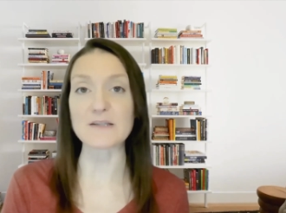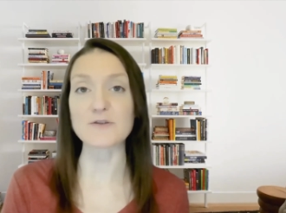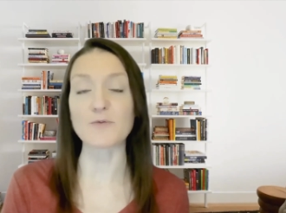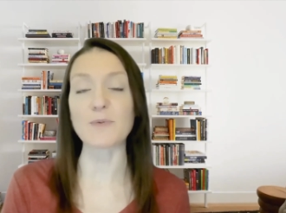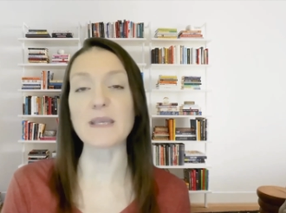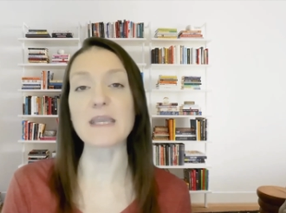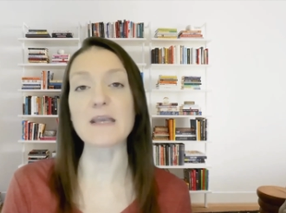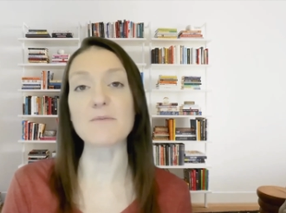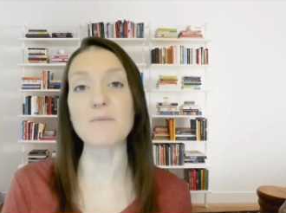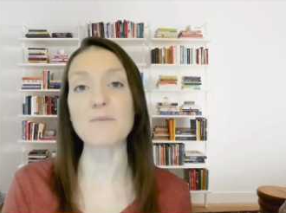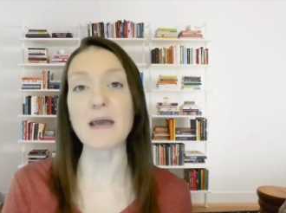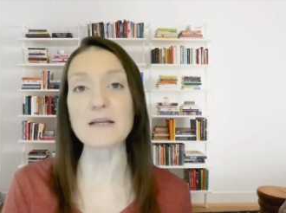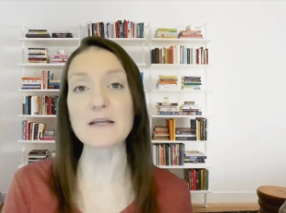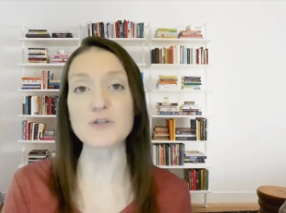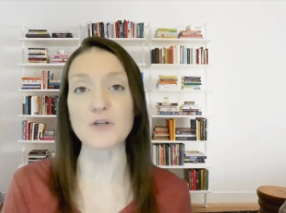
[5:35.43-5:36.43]
So we can
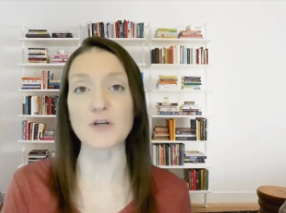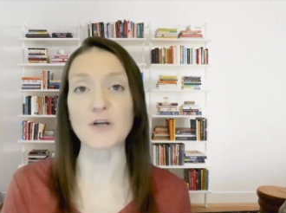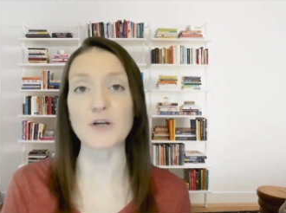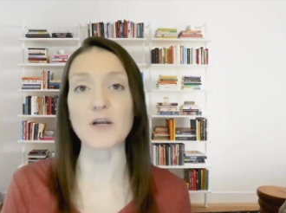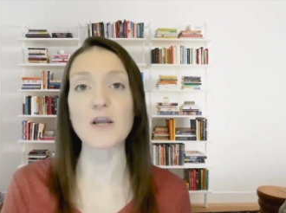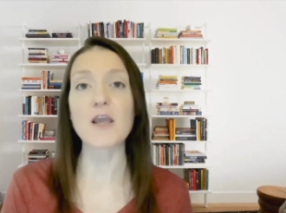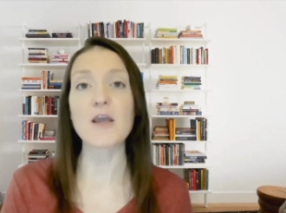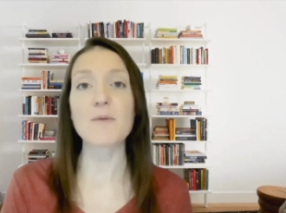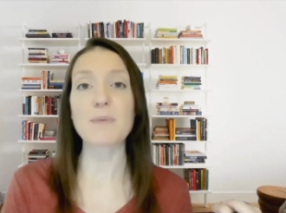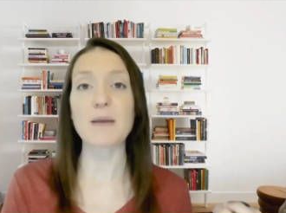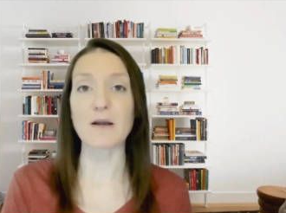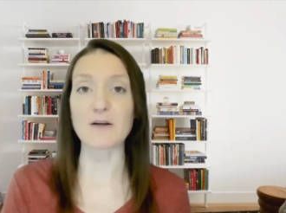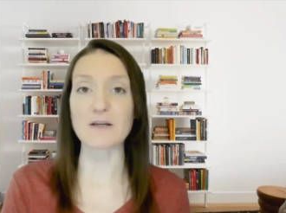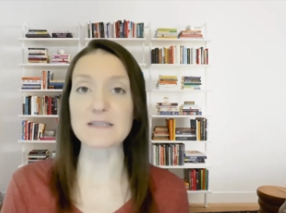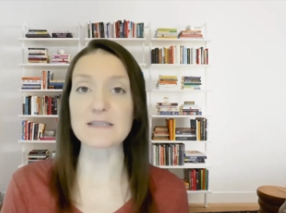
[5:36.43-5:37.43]
measure
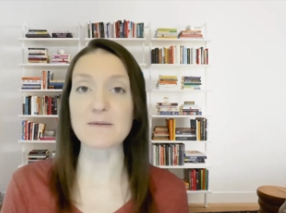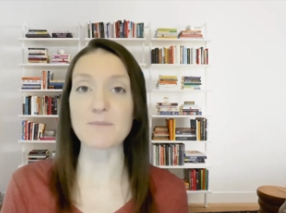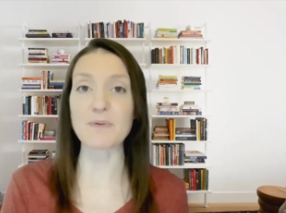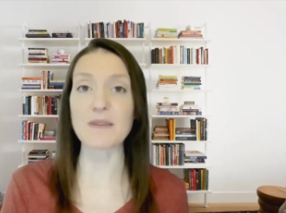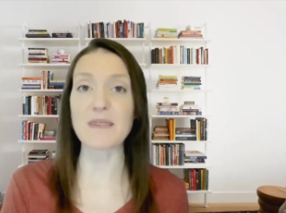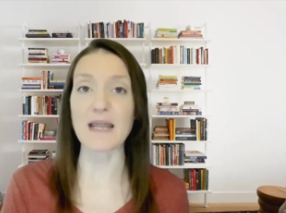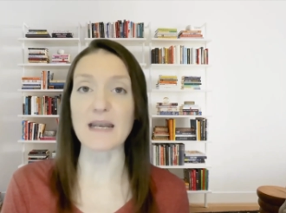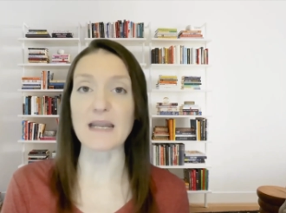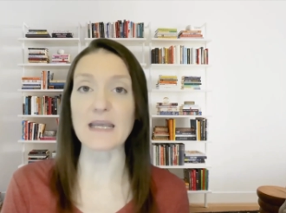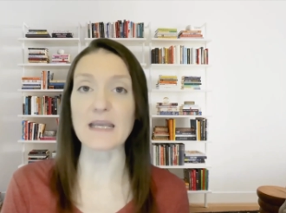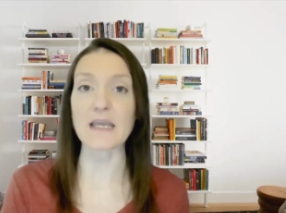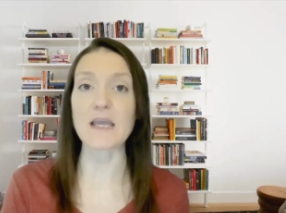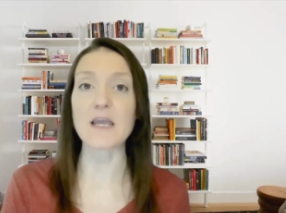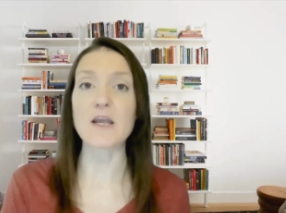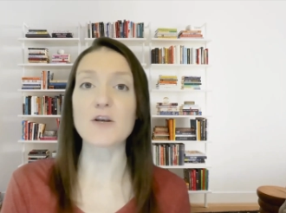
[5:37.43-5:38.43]
parasympathetic
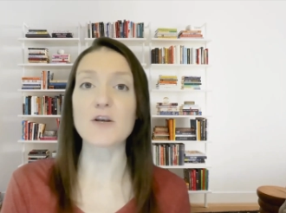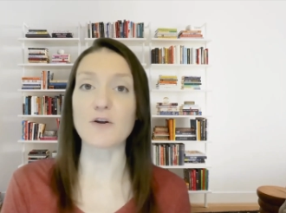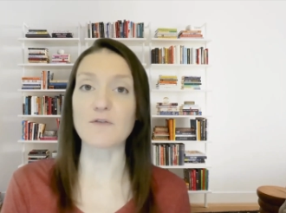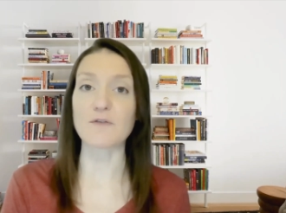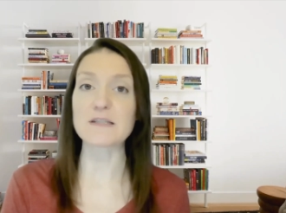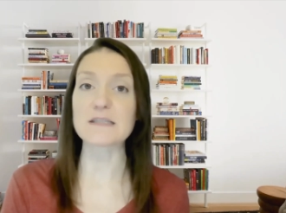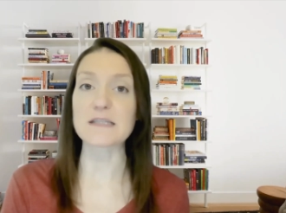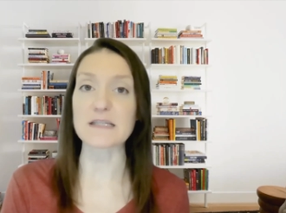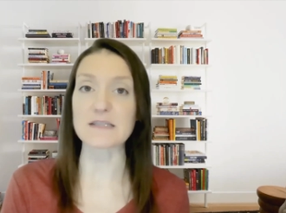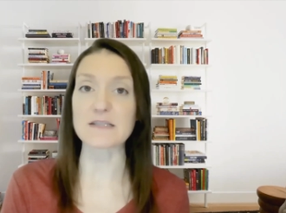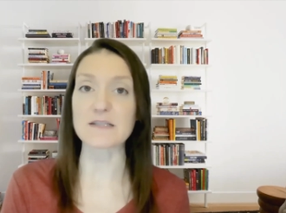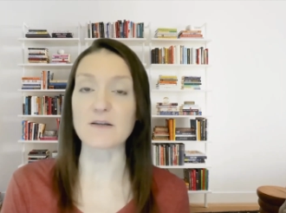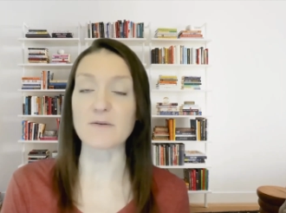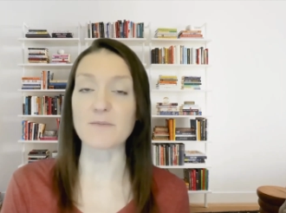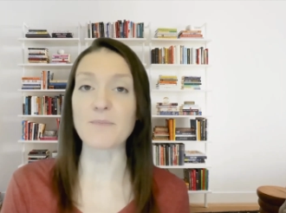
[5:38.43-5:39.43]
nervous
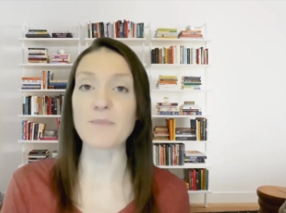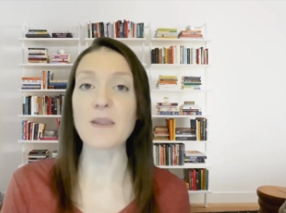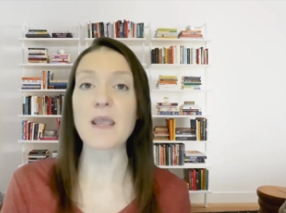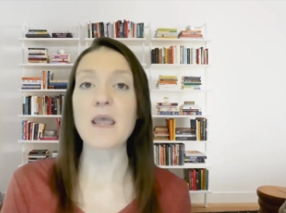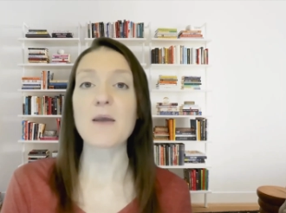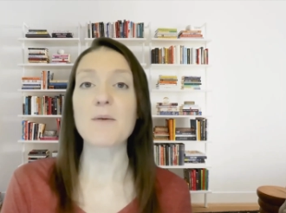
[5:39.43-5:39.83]
system